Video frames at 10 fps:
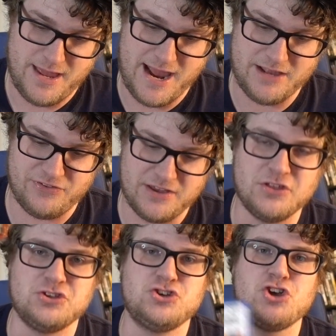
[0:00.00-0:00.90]
adds like
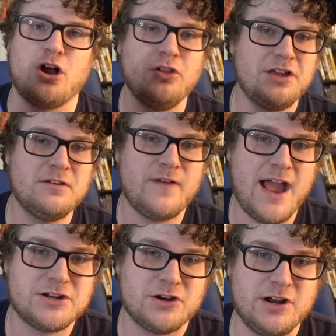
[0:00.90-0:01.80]
the juggling
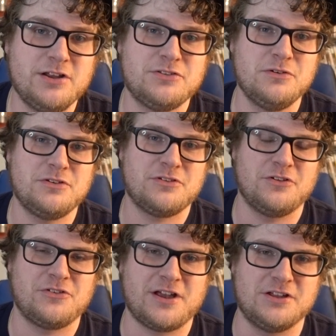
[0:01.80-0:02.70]
factor in it to it. So
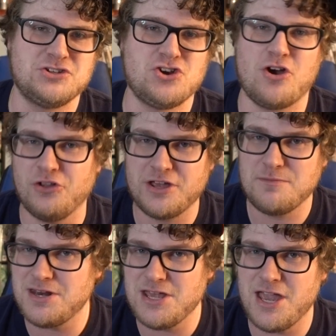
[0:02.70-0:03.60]
there's like a juggling
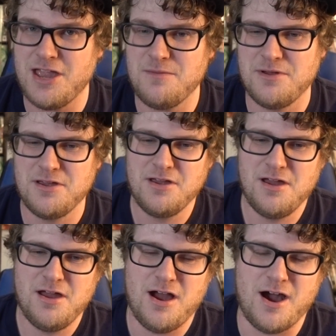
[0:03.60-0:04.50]
mini game.
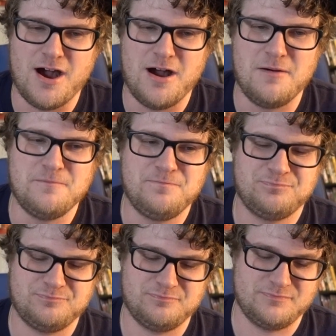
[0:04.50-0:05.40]
I
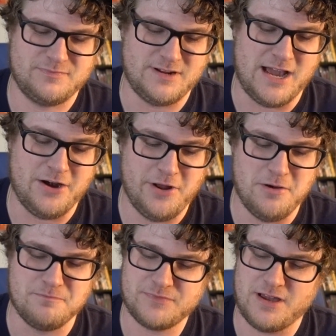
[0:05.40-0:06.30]
don't
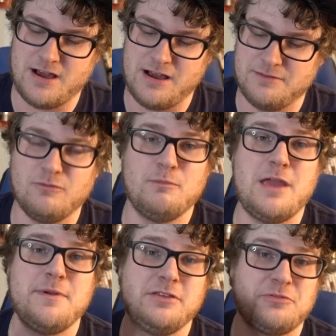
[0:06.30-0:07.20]
know.
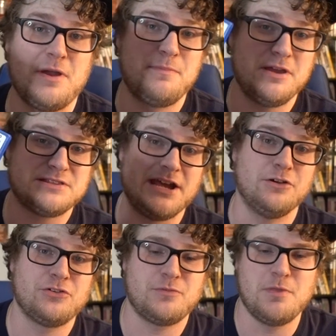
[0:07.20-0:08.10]
Maybe this might be a
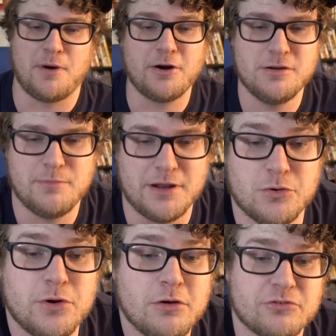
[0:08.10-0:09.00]
Tales from the Bargain Bin.
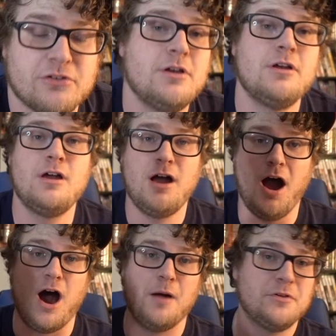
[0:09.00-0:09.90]
Who knows?
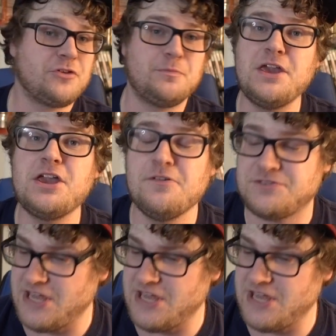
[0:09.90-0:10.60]
Speaking of